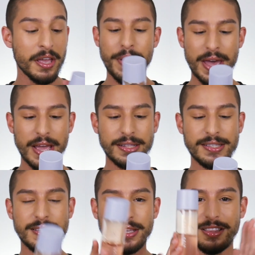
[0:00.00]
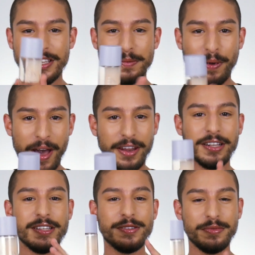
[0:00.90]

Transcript: But this product is